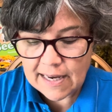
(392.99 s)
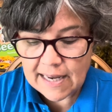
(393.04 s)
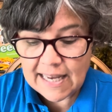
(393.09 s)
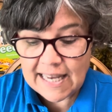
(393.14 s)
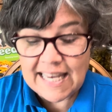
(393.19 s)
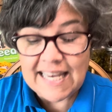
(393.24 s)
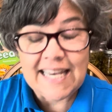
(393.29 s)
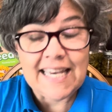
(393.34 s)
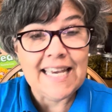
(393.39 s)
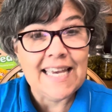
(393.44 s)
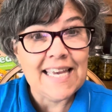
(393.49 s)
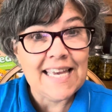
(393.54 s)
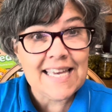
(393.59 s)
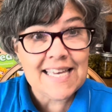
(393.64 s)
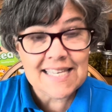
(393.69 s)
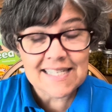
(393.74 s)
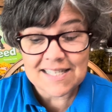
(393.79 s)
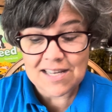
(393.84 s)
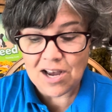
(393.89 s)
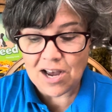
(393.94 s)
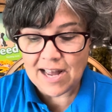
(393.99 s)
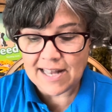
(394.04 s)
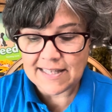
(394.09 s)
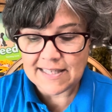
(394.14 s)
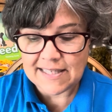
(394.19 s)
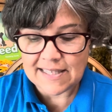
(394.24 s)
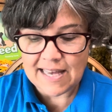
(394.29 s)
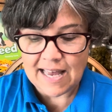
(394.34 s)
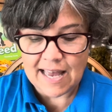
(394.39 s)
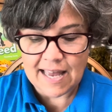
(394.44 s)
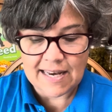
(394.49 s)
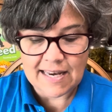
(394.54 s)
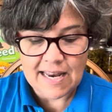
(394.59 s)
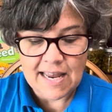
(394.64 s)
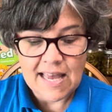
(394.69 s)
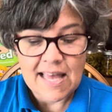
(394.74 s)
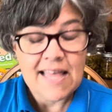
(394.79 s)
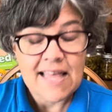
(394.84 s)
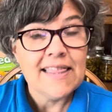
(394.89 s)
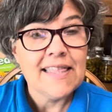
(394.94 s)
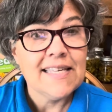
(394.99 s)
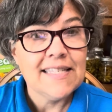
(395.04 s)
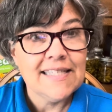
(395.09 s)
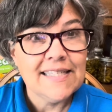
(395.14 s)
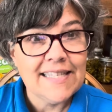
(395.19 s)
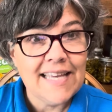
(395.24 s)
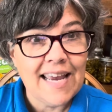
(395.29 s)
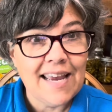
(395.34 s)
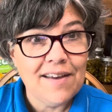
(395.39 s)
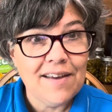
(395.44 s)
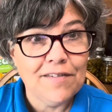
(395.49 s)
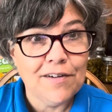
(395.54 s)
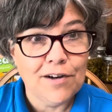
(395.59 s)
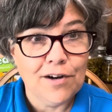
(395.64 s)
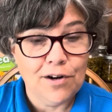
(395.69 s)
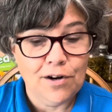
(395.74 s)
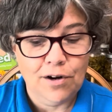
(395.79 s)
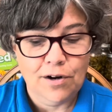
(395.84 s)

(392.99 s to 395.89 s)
He is God's son, the savior.